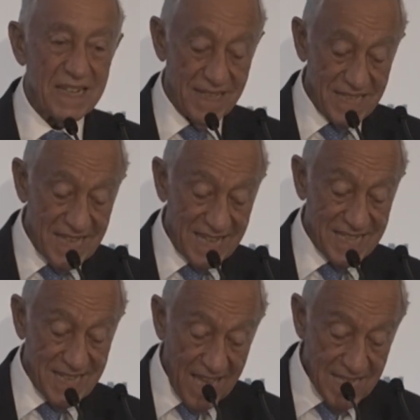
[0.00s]
The
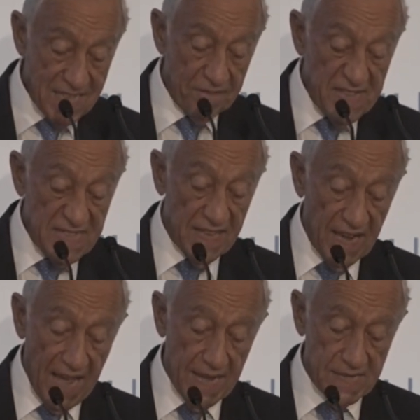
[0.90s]
success of this
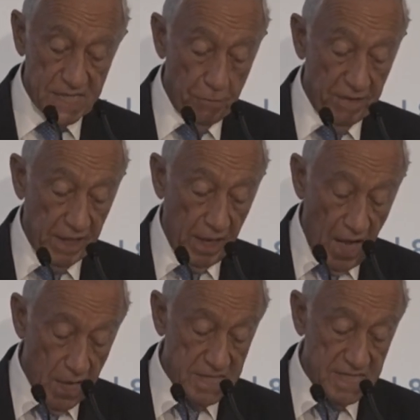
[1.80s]
alliance over the
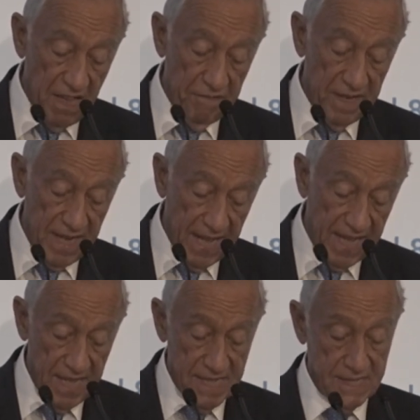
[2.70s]
last 7
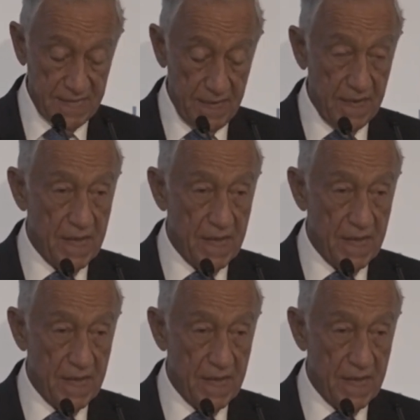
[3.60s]
decades